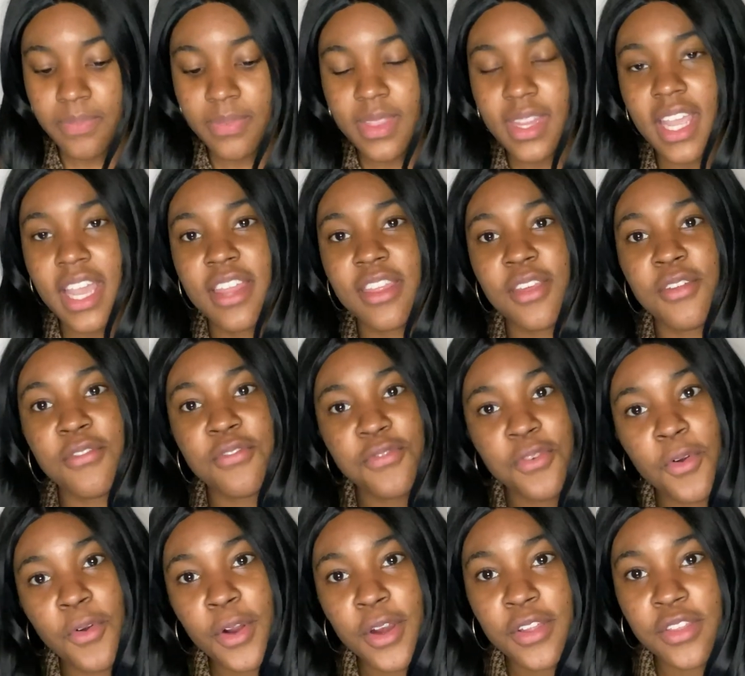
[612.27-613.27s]
And then
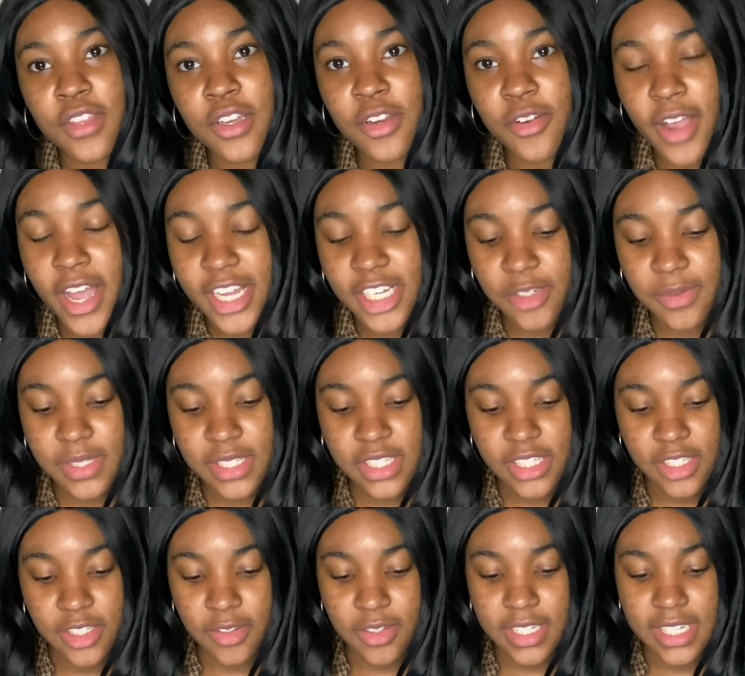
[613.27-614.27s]
for the graduate
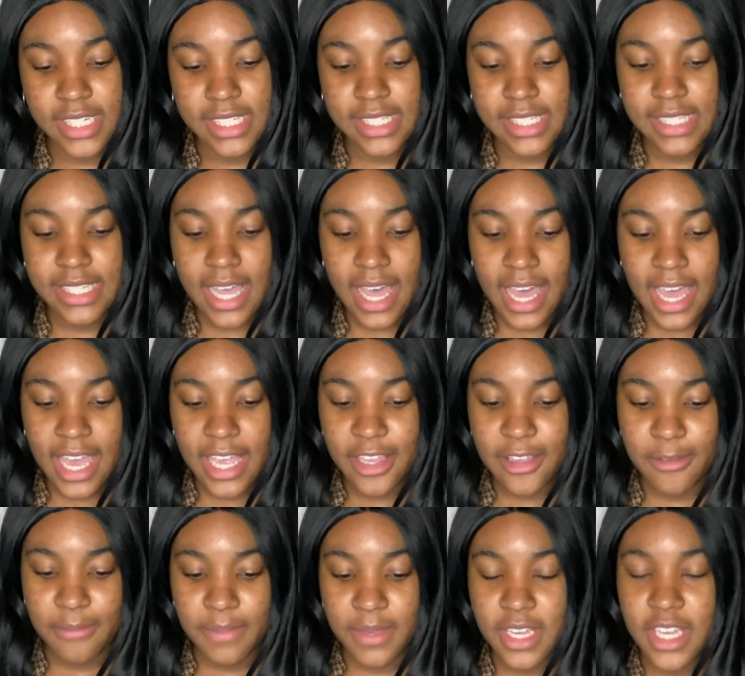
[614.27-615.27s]
students at
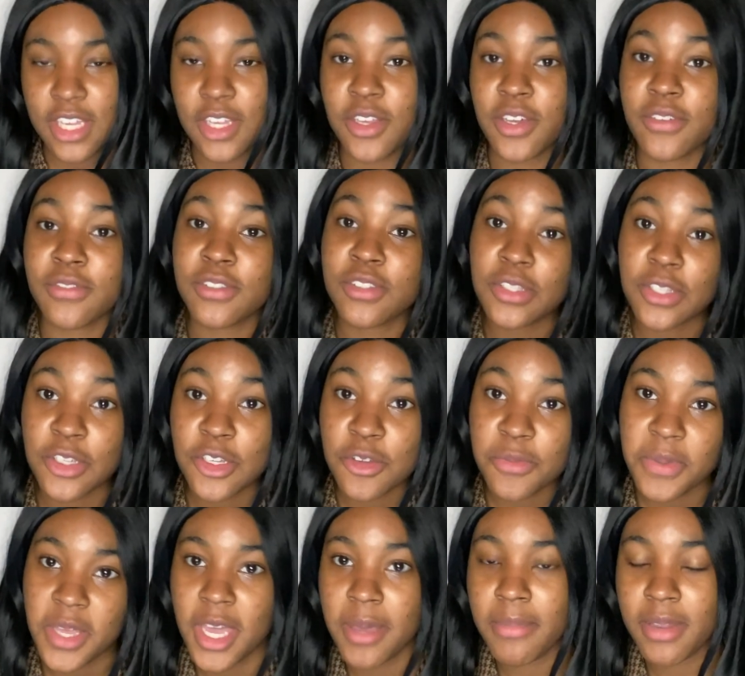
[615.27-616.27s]
AUP, you have 2
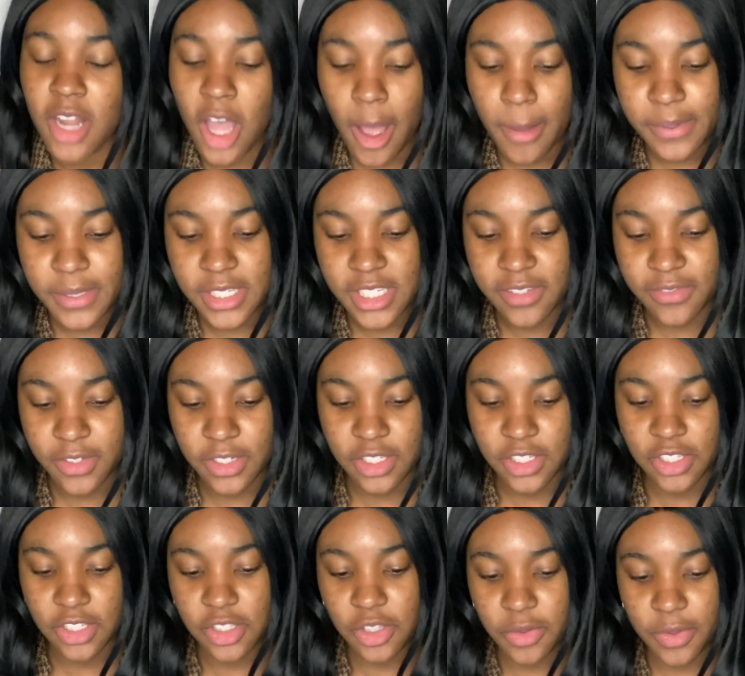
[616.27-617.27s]
payment options
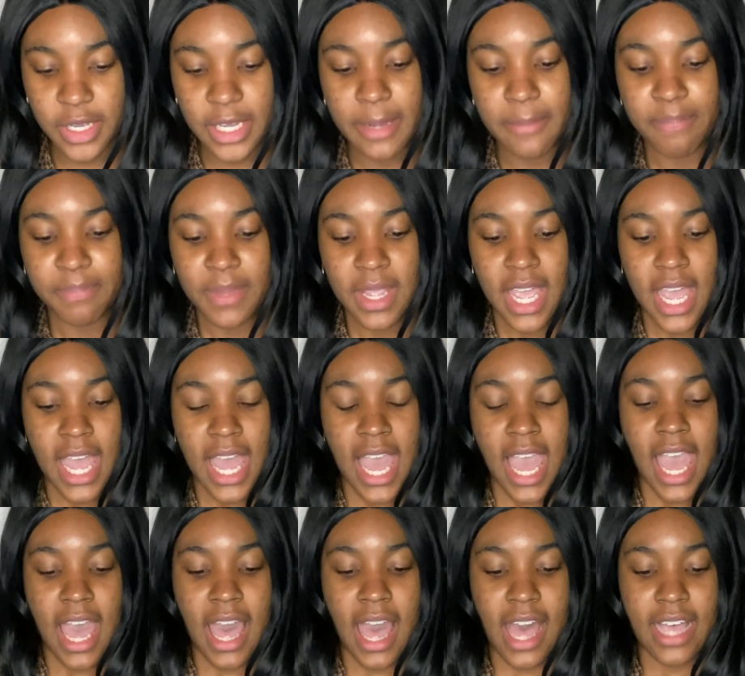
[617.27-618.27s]
versus 3
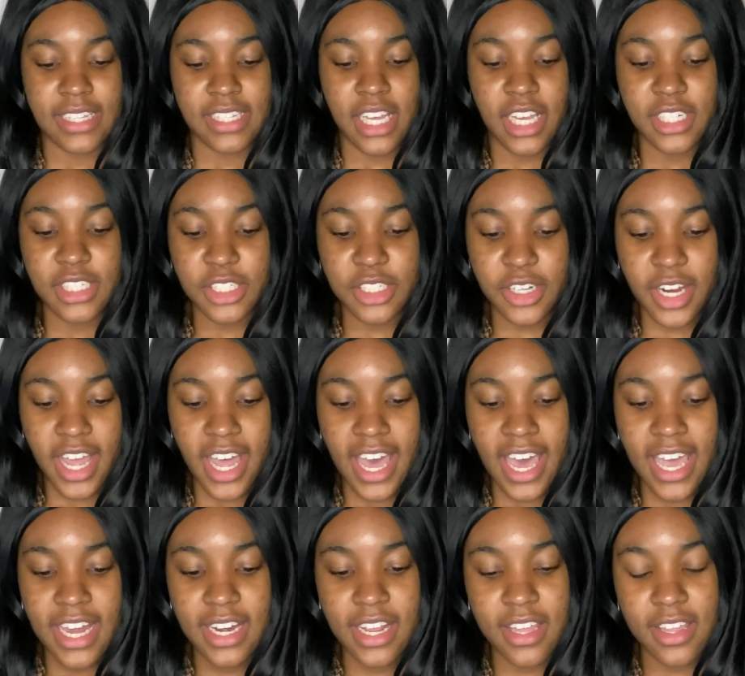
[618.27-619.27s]
as
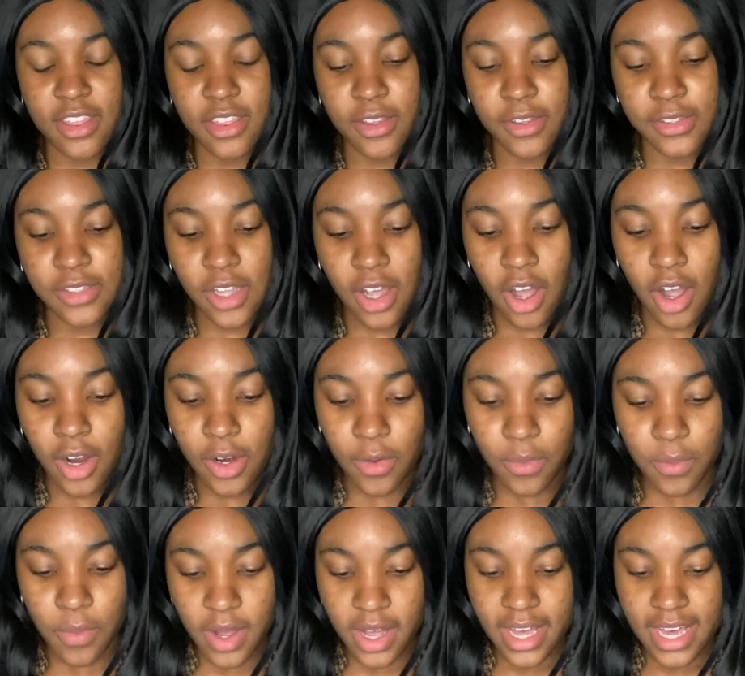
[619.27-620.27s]
undergrad, and those are
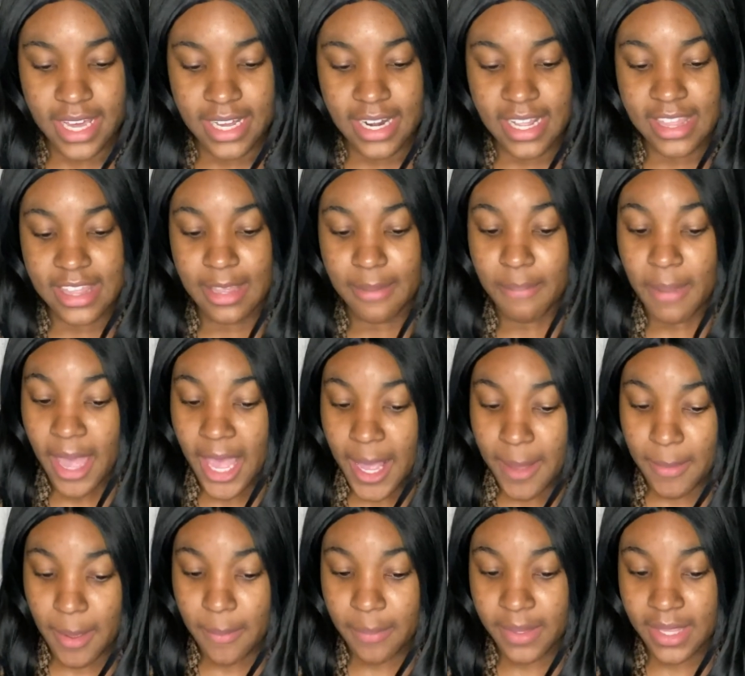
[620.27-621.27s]
1, the
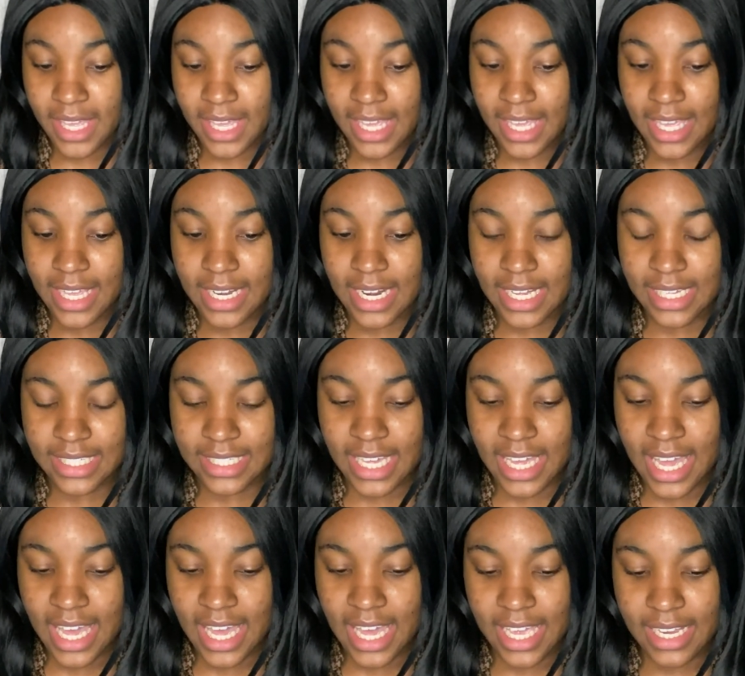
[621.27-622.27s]
payment plan
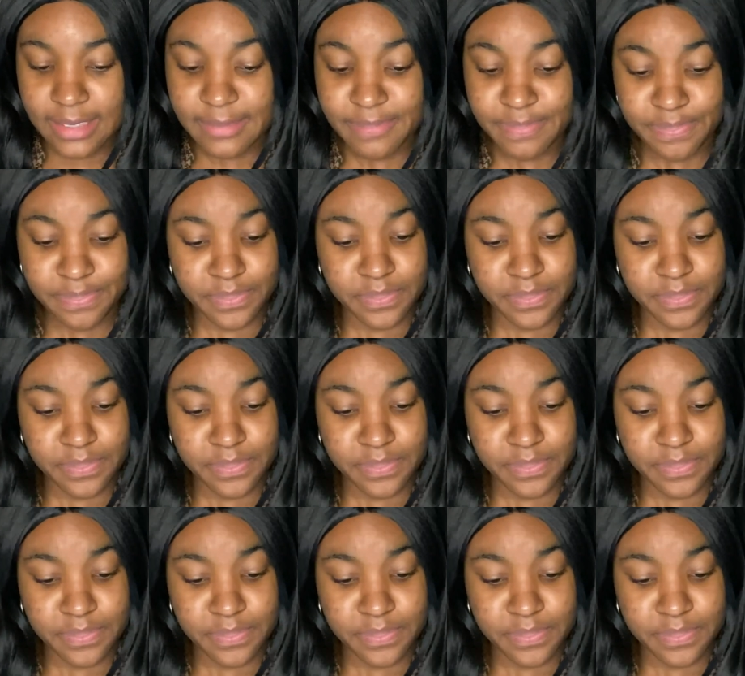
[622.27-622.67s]
again.